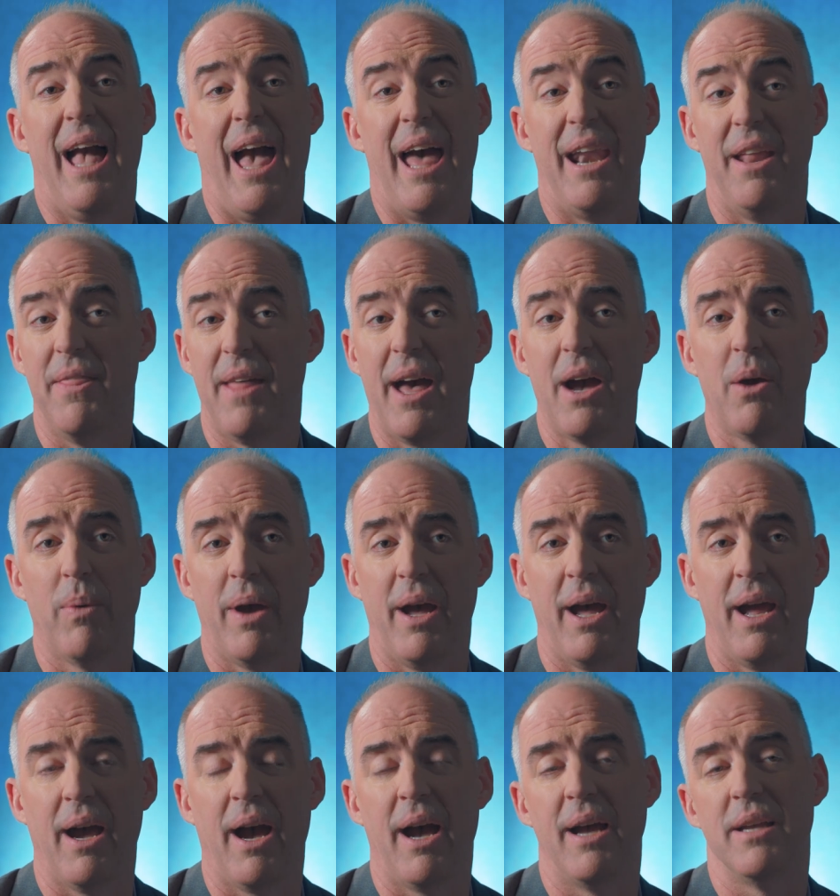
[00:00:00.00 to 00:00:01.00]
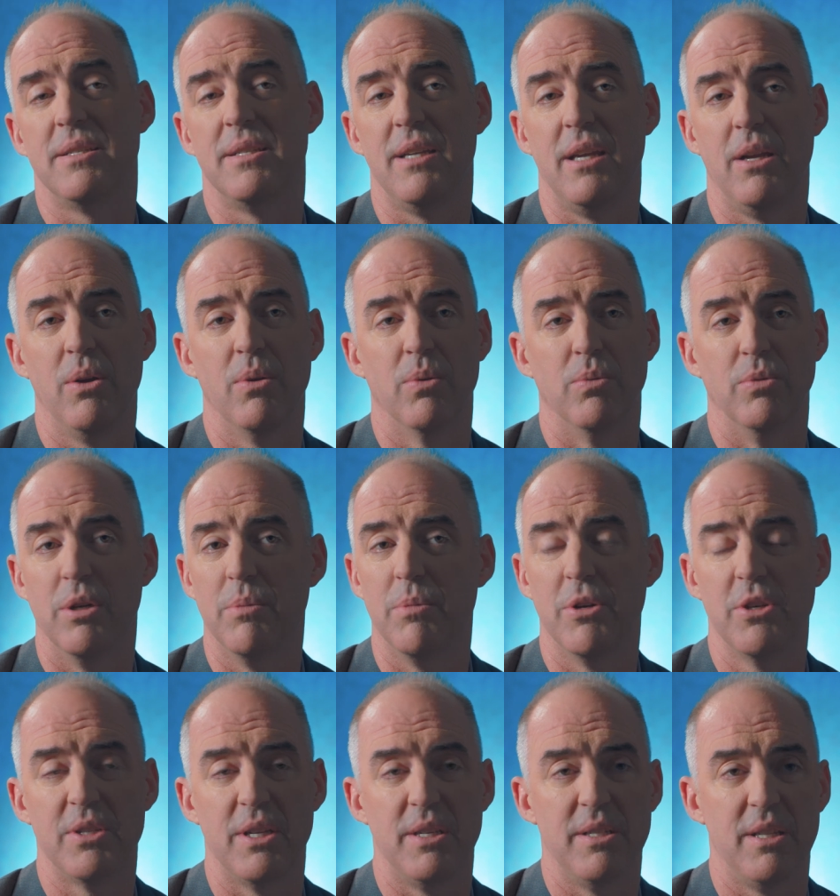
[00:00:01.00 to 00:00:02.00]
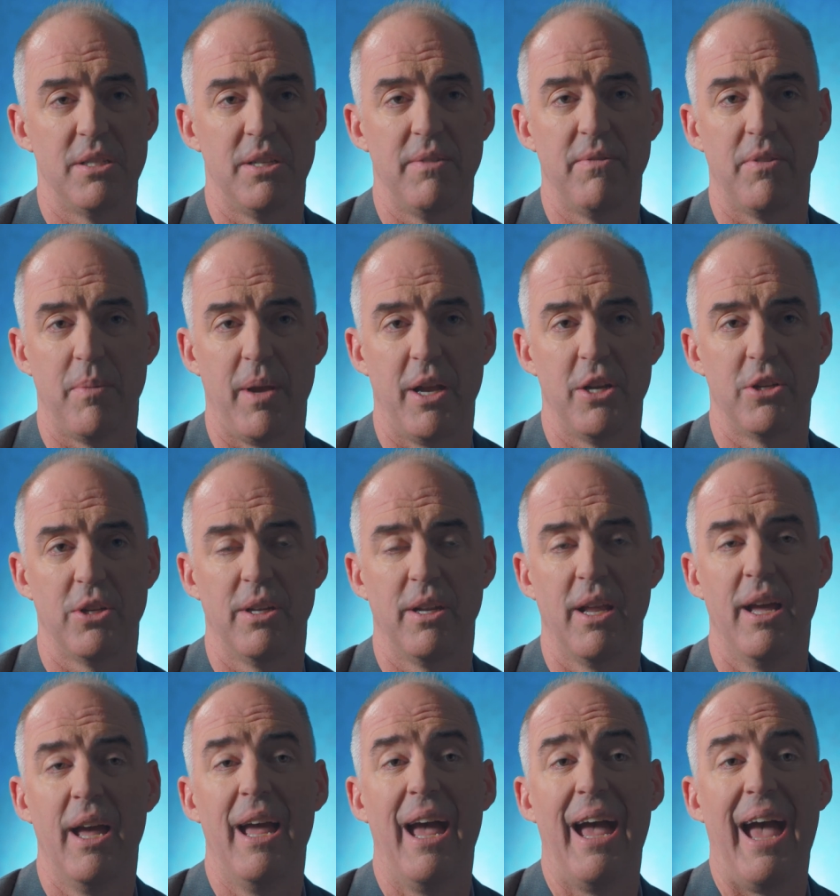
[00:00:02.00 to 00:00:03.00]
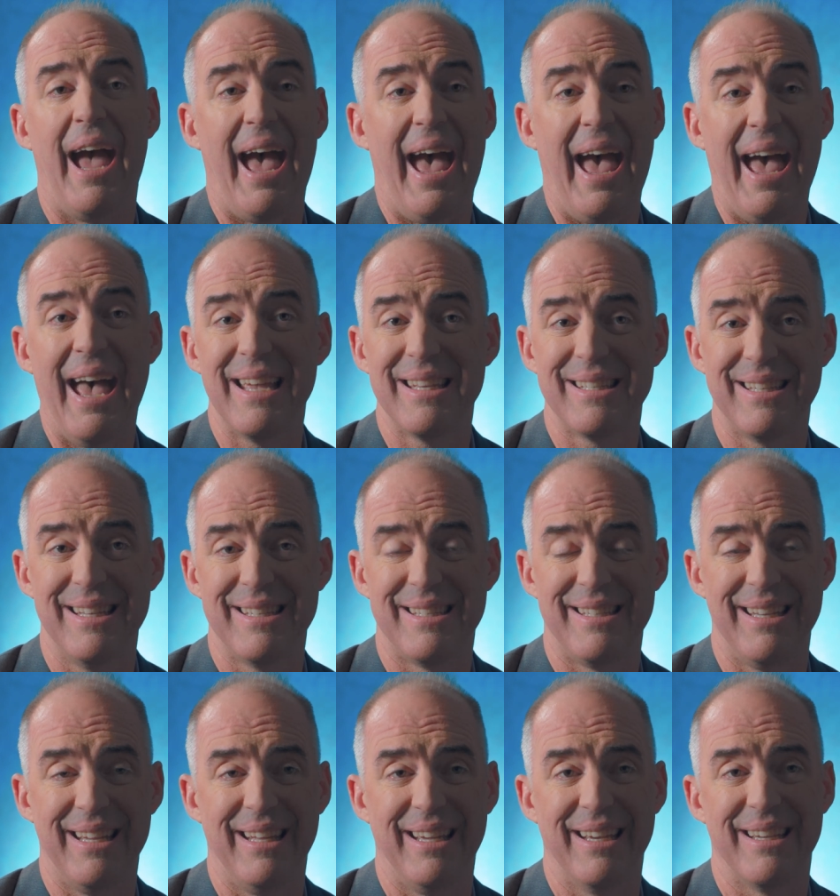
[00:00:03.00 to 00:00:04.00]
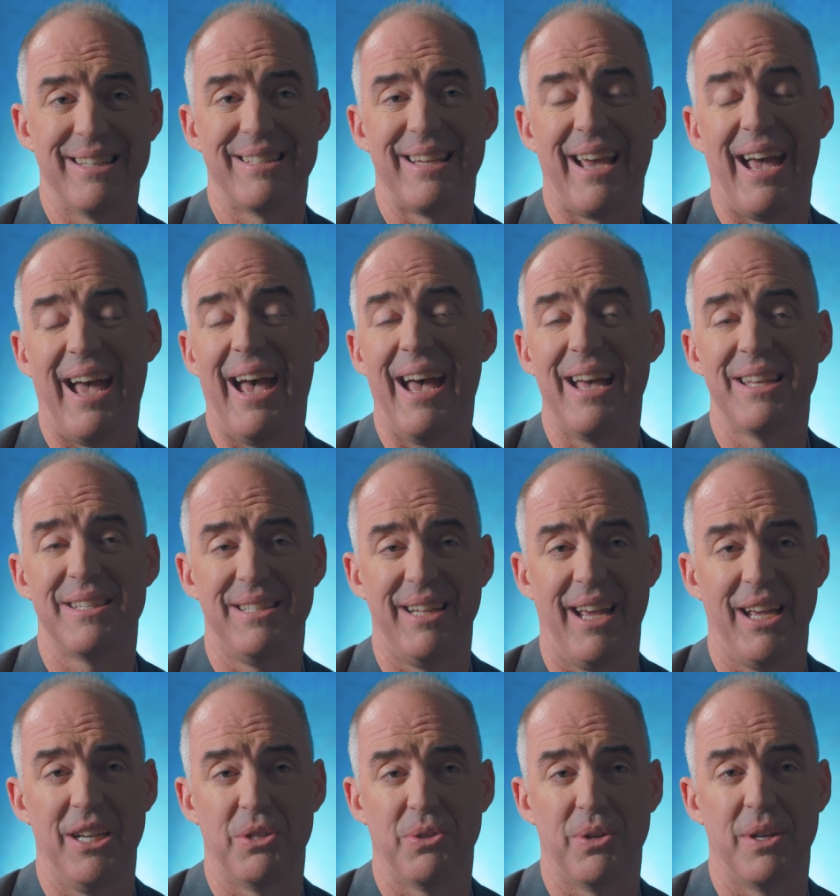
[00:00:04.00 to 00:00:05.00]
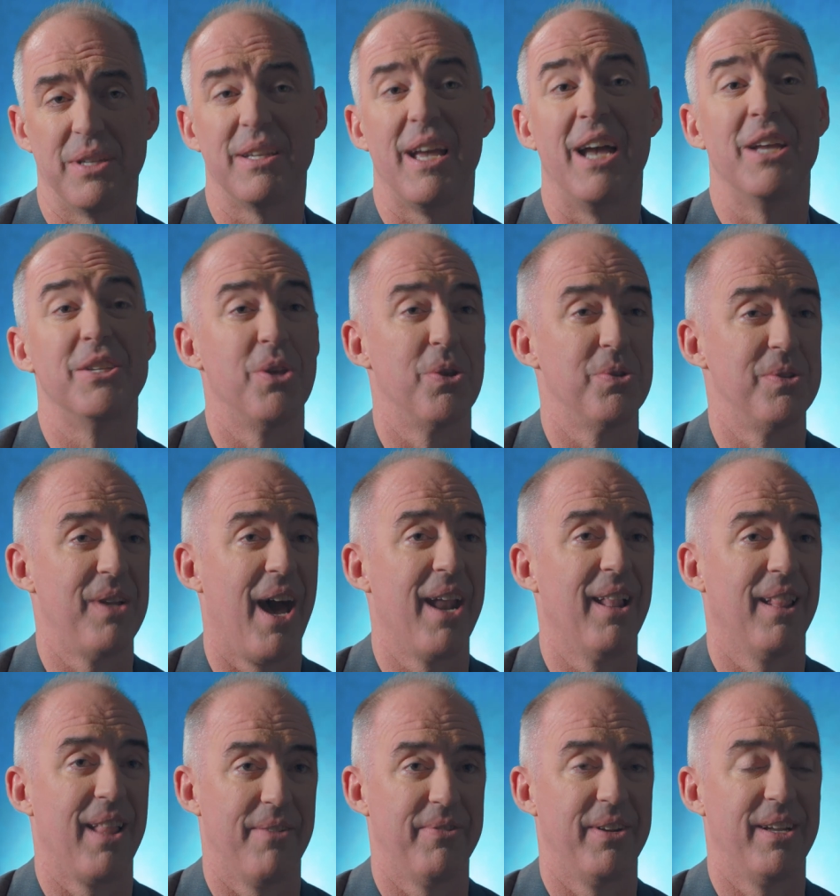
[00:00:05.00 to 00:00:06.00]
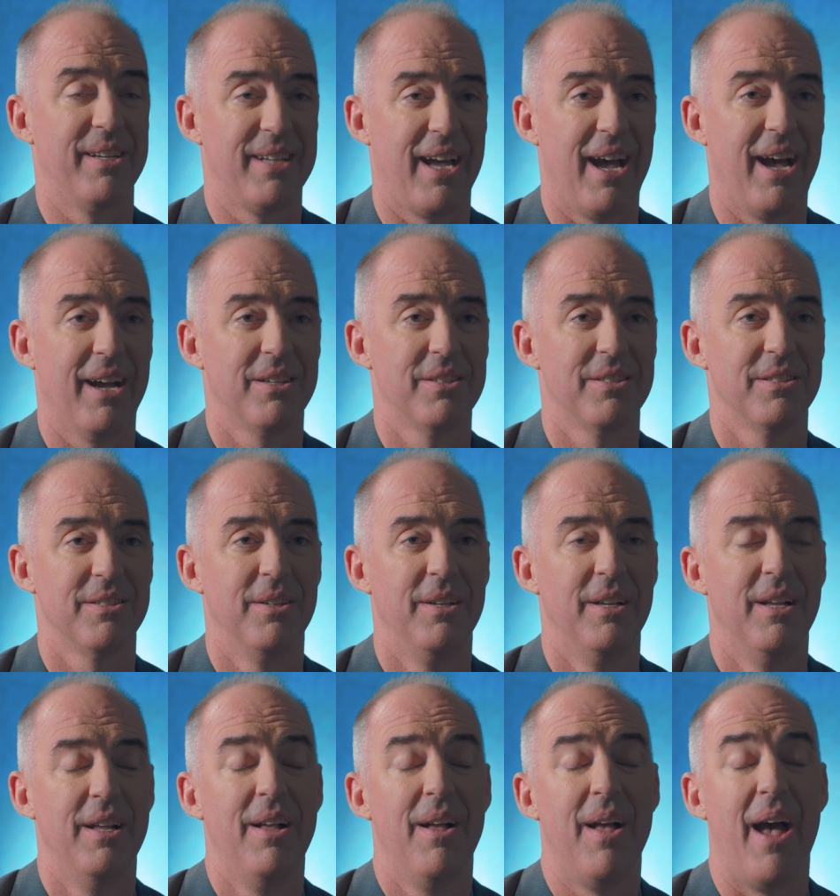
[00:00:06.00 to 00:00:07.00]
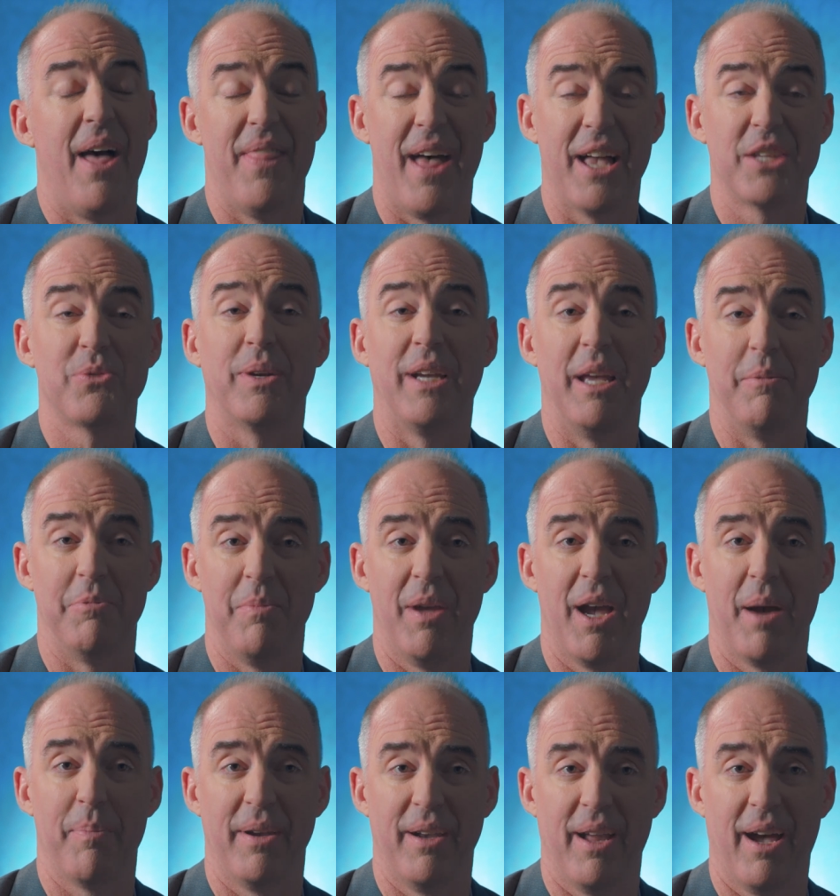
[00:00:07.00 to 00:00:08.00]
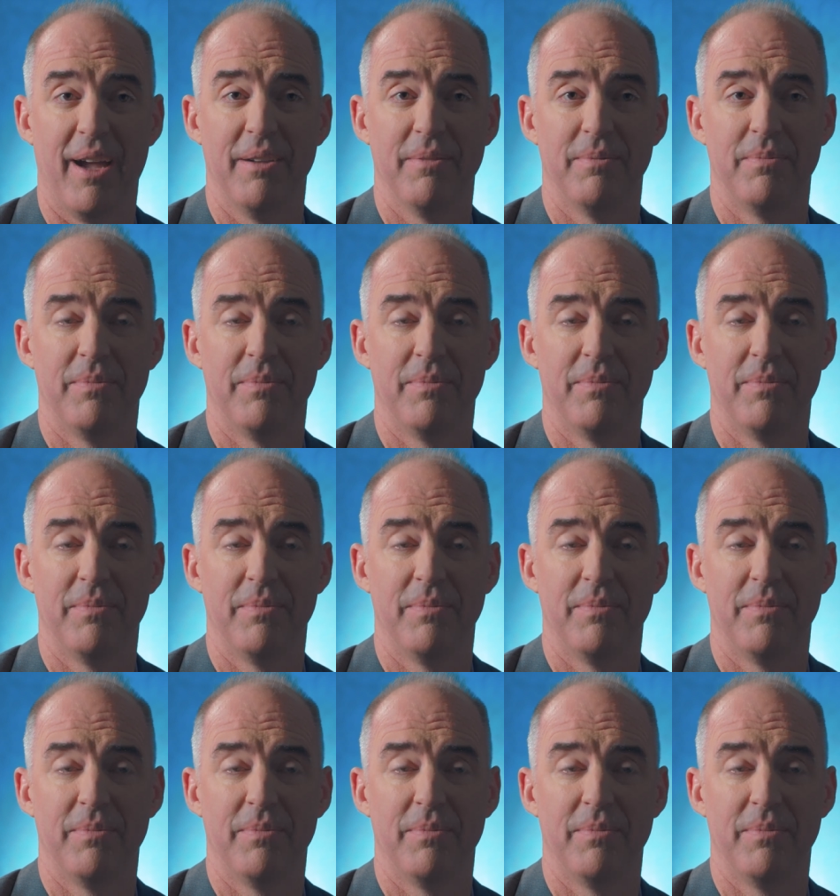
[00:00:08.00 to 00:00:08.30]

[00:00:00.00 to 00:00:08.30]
And in that way, I see rumors and disinformation as insidious, as dangerous as those nine eleven attacks. And that's what keeps me up at night.